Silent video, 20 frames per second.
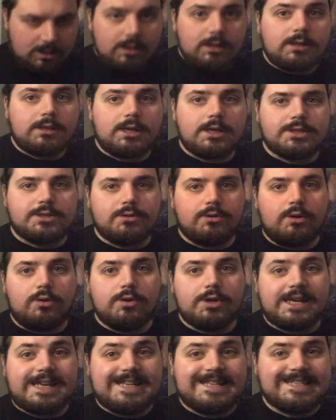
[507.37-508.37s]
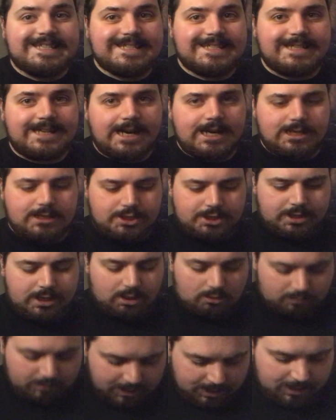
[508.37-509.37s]
let's look inside, shall
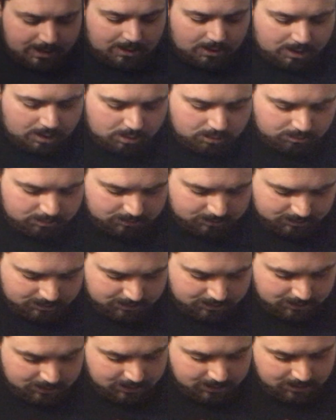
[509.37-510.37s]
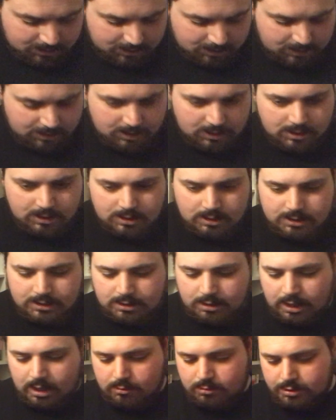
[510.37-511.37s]
we? Oh, so
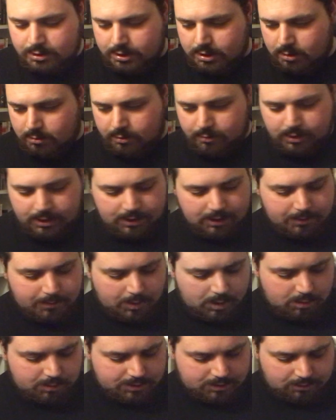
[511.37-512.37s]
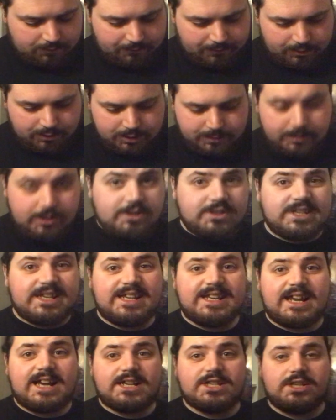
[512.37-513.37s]
I will show you the poster first because it
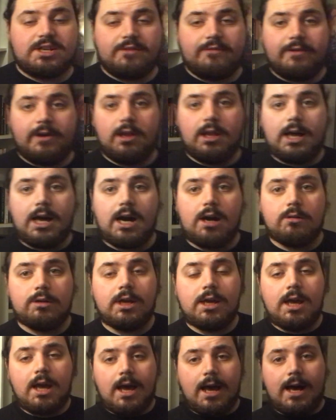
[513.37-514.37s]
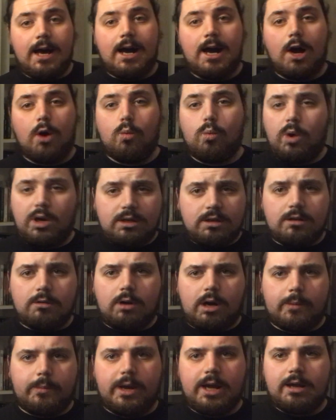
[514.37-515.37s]
actually fell out. One
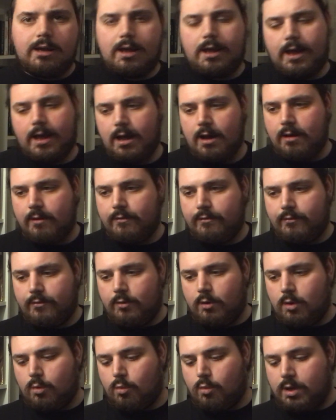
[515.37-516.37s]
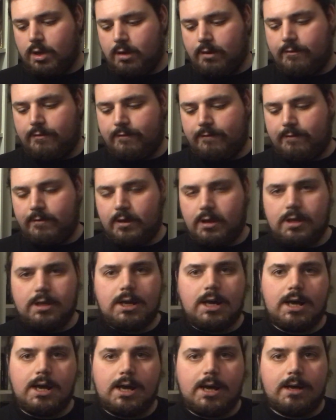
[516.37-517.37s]
gripe I have with
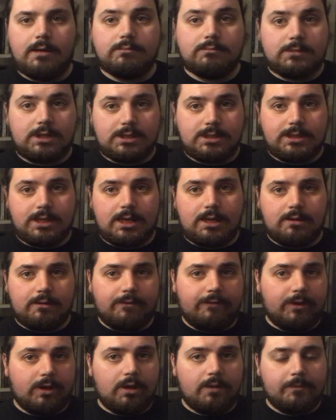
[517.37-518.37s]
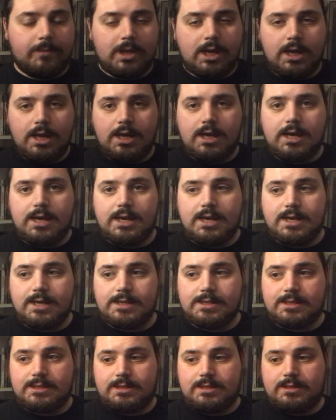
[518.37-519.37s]
the second film
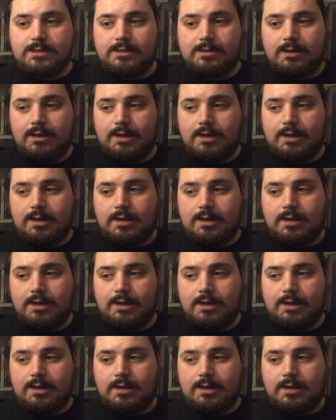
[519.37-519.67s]
is